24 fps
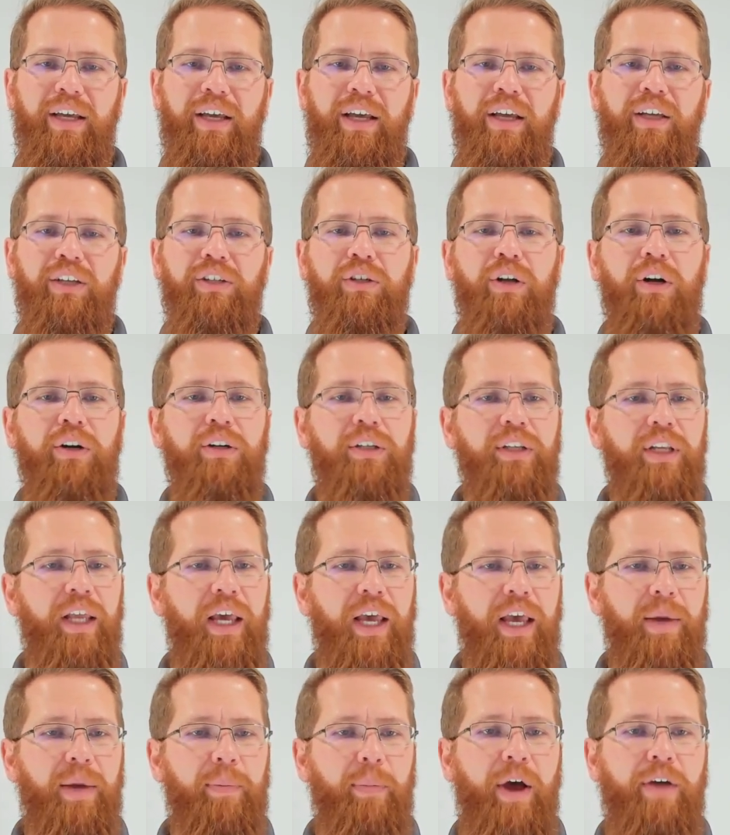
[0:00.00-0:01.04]
Start
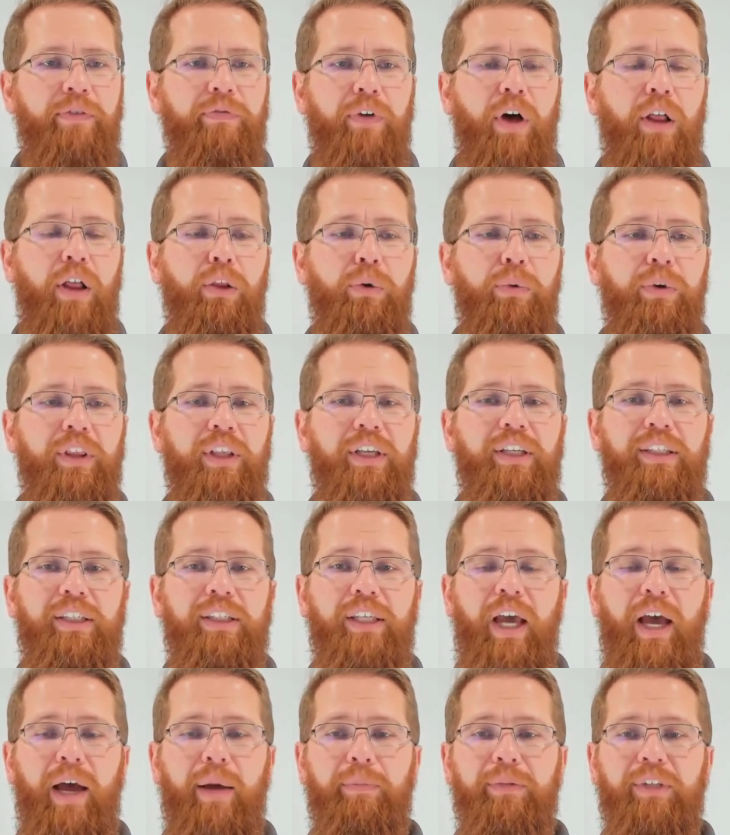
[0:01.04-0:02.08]
today by following these
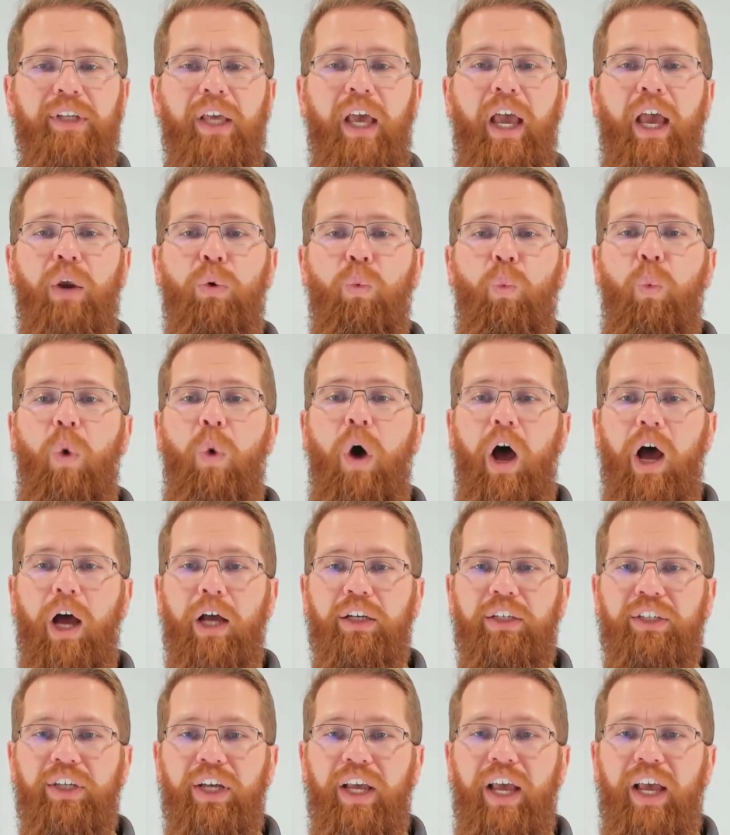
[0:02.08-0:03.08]
steps and watch